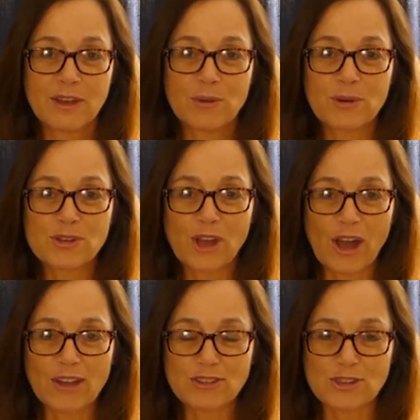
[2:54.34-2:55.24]
We're
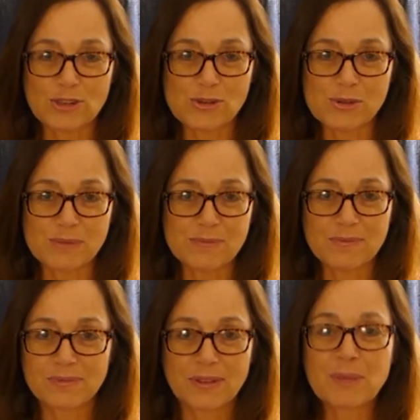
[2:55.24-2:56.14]
taught to
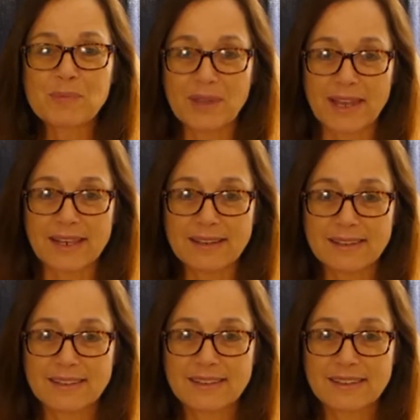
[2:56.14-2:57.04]
complain.
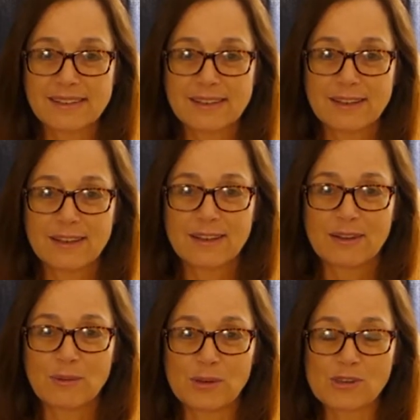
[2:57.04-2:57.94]

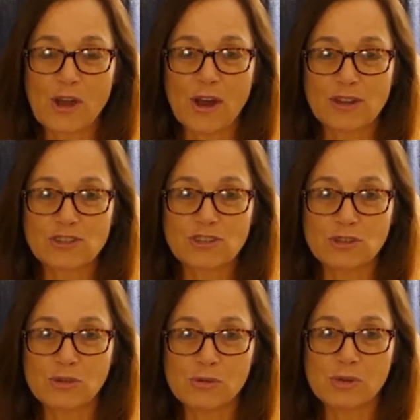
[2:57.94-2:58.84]
We're taught
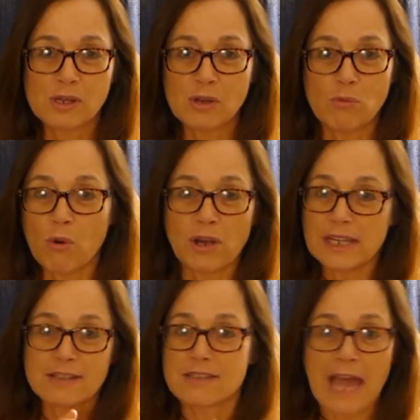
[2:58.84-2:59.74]
to want
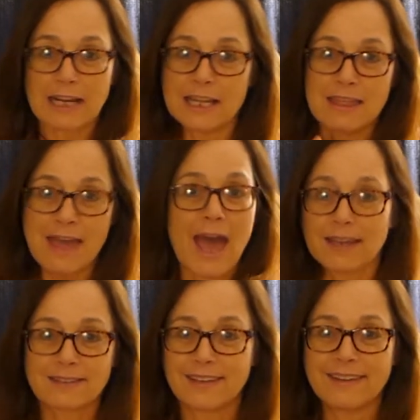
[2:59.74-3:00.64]
exactly
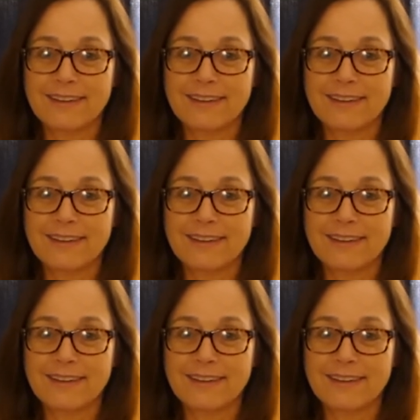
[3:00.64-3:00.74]
that.